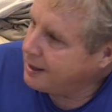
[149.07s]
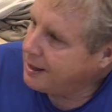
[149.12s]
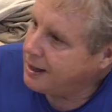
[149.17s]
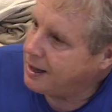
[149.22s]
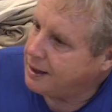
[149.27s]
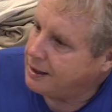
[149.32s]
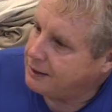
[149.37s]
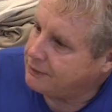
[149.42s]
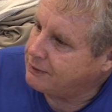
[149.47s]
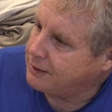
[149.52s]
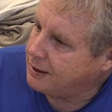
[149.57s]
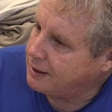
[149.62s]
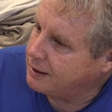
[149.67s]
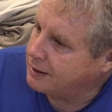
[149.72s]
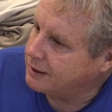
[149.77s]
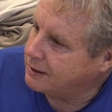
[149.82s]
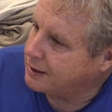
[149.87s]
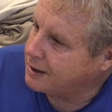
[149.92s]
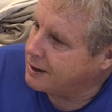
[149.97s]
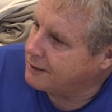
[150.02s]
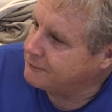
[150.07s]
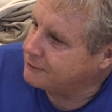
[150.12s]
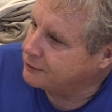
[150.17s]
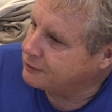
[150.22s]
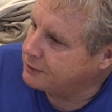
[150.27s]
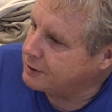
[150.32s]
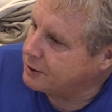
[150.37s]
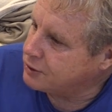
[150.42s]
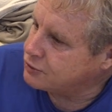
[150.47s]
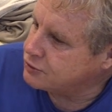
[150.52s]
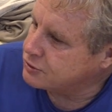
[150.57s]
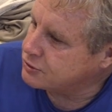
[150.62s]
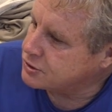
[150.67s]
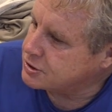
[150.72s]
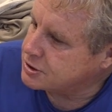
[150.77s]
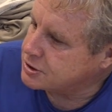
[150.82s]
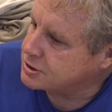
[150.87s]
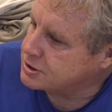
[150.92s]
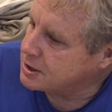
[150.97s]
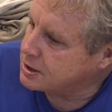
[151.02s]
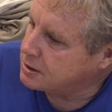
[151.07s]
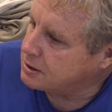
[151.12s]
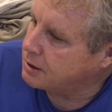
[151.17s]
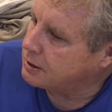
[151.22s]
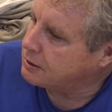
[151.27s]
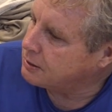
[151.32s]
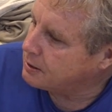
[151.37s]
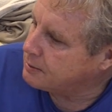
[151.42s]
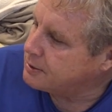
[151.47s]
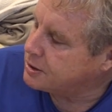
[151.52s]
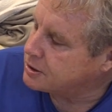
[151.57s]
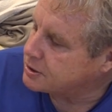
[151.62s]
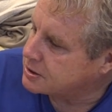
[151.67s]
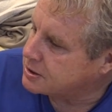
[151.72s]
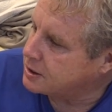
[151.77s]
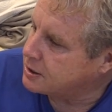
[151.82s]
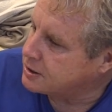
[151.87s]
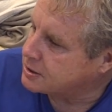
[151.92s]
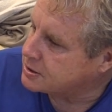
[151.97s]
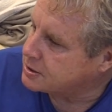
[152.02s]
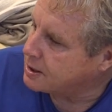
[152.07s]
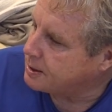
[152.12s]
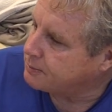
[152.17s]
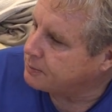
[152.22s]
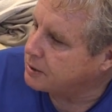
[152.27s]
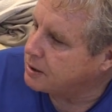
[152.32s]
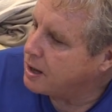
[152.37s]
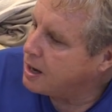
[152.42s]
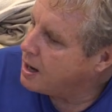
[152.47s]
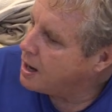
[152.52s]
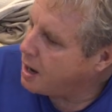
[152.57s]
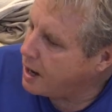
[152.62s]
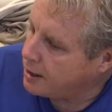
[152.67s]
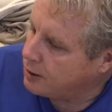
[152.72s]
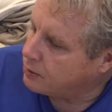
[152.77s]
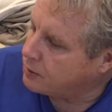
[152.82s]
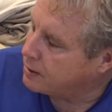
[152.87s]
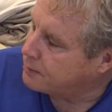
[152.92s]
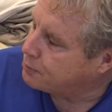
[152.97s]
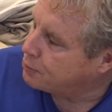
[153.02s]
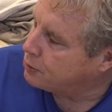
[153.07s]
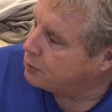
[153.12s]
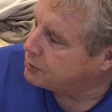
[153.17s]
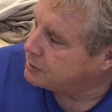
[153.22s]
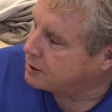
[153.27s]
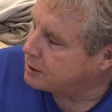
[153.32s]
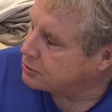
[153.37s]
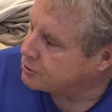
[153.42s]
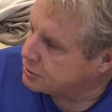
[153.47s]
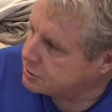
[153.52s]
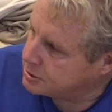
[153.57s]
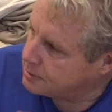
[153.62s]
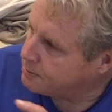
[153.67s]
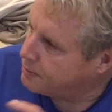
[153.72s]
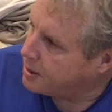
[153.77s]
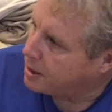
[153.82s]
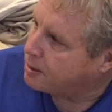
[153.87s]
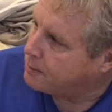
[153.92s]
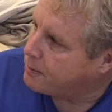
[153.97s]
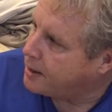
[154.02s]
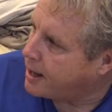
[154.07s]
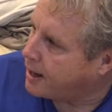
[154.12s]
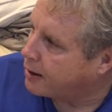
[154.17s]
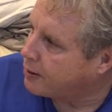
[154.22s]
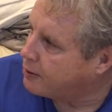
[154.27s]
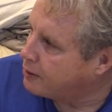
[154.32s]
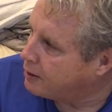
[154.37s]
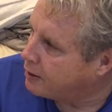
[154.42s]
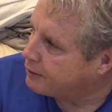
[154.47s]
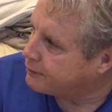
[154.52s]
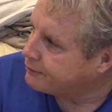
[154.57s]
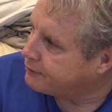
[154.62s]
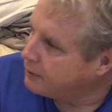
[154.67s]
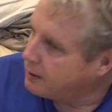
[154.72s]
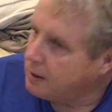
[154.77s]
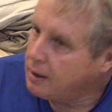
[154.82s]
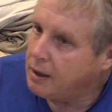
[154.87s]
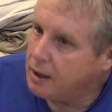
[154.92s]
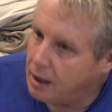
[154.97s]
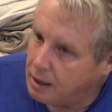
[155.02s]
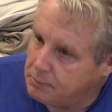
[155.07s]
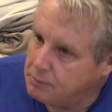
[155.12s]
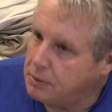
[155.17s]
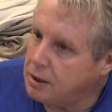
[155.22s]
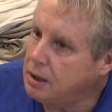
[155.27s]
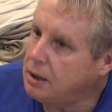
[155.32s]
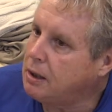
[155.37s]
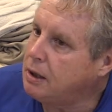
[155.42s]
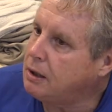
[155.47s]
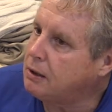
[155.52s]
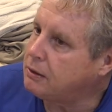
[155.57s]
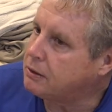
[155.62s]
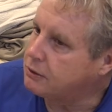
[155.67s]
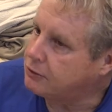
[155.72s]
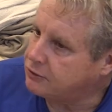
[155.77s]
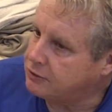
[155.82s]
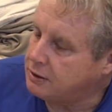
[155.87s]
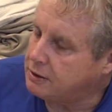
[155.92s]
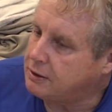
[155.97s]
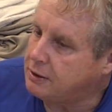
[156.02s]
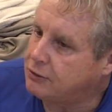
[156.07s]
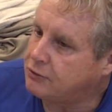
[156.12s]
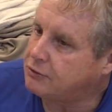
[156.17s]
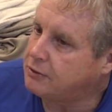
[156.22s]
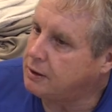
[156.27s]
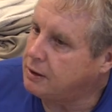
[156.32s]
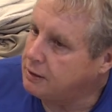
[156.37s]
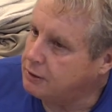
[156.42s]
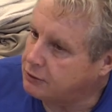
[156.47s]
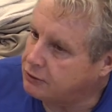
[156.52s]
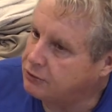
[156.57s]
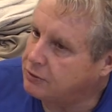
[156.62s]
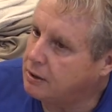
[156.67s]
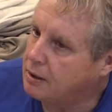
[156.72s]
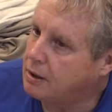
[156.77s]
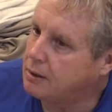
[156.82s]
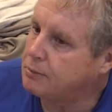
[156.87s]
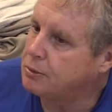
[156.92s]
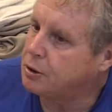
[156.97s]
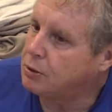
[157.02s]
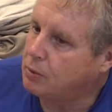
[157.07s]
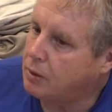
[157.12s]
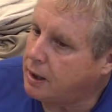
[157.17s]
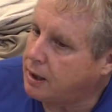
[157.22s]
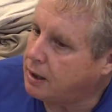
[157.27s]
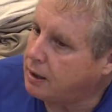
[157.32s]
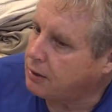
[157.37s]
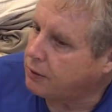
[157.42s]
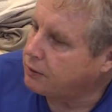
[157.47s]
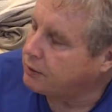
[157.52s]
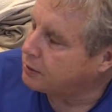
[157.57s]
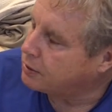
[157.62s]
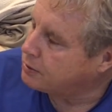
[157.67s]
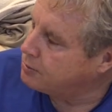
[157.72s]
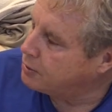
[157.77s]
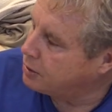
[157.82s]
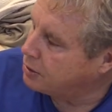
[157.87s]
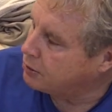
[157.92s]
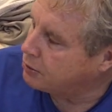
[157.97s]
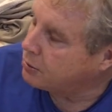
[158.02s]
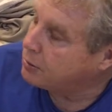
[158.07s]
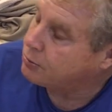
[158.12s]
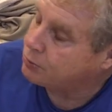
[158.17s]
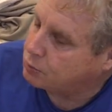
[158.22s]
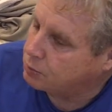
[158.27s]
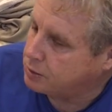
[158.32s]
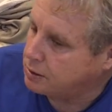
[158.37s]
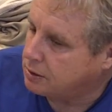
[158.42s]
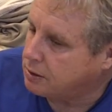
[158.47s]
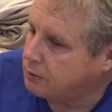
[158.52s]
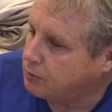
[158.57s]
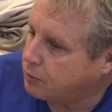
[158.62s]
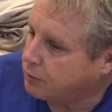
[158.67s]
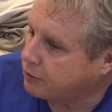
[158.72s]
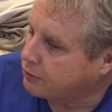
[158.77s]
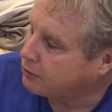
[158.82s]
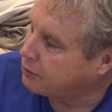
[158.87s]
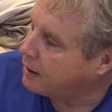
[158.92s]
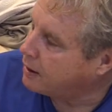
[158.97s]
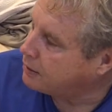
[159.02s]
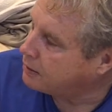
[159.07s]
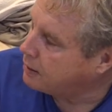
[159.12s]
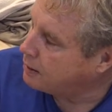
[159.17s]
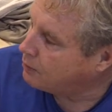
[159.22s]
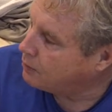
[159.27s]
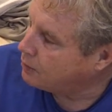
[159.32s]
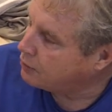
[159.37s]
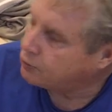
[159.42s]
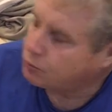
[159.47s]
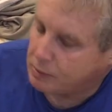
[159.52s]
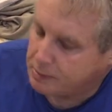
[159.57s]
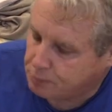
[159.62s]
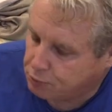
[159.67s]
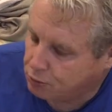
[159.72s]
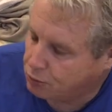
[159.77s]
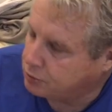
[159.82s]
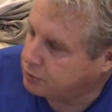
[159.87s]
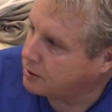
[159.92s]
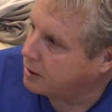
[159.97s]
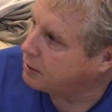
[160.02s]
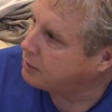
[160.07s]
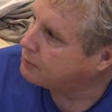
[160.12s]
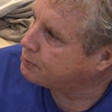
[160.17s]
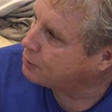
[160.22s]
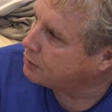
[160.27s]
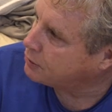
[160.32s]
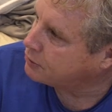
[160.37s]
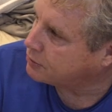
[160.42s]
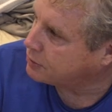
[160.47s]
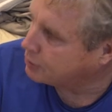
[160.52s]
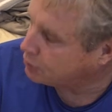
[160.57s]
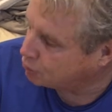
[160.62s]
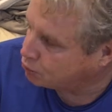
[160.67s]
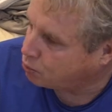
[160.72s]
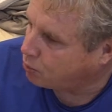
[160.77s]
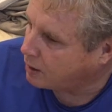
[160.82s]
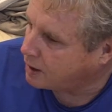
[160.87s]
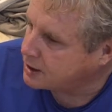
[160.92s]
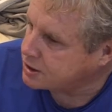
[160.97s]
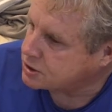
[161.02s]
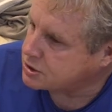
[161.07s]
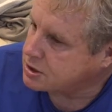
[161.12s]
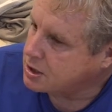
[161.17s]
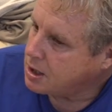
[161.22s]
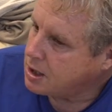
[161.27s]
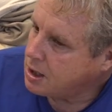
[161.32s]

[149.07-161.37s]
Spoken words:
And at the end of the conversation, she said, let me just tell you something. I don't get protested. You better back off. And me, the CTC, the CWA, and other community groups, we did what the right thing was. We protested her twice.